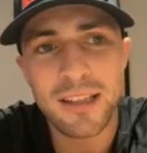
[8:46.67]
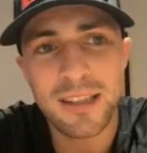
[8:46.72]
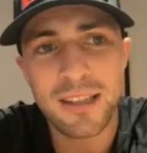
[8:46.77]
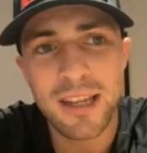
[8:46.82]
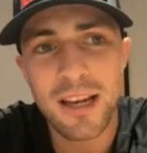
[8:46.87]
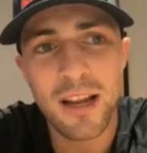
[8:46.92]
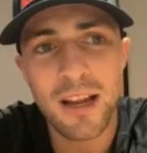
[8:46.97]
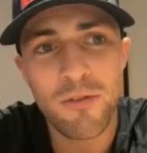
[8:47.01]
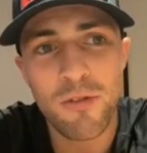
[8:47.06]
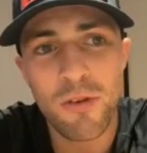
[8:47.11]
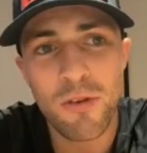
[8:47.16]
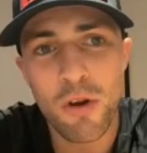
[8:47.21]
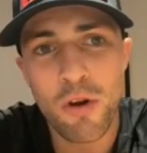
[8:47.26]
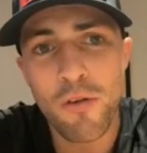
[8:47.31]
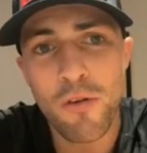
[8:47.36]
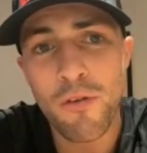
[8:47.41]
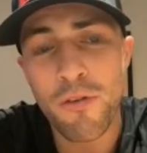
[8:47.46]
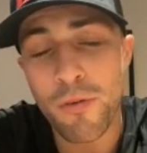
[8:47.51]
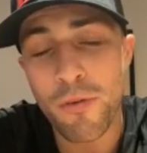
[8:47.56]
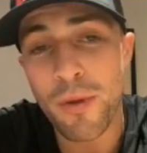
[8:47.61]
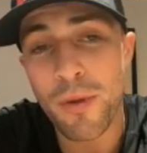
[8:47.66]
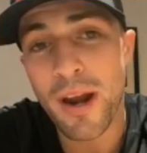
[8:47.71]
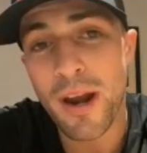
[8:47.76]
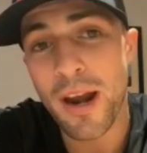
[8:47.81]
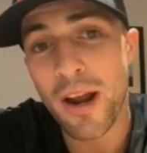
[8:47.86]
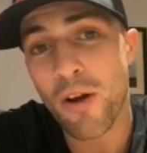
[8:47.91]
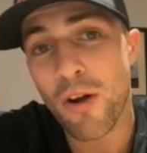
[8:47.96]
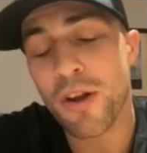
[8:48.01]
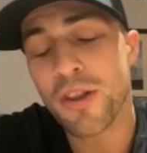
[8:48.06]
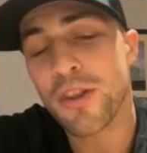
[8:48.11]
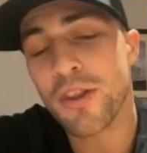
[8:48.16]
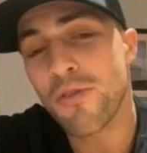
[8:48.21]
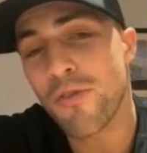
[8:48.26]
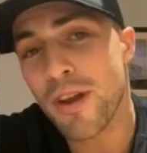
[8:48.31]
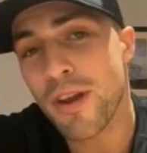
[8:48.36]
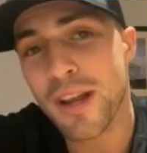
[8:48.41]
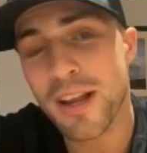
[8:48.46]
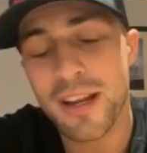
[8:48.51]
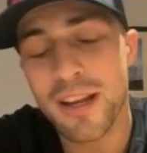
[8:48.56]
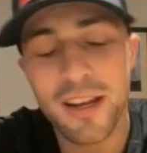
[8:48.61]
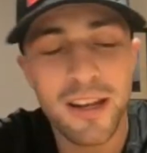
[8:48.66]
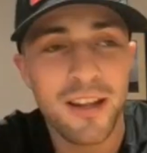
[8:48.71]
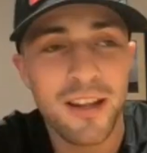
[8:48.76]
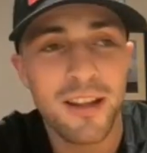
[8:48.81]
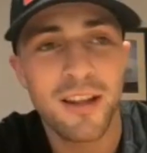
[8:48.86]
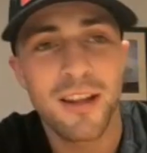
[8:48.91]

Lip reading: didn't recover from that, and I got in the ring, and